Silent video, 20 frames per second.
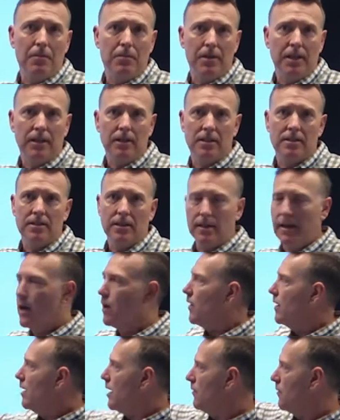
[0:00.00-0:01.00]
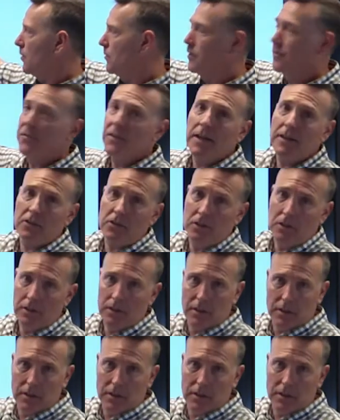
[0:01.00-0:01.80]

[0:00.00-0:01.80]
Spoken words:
because now I have a reflector.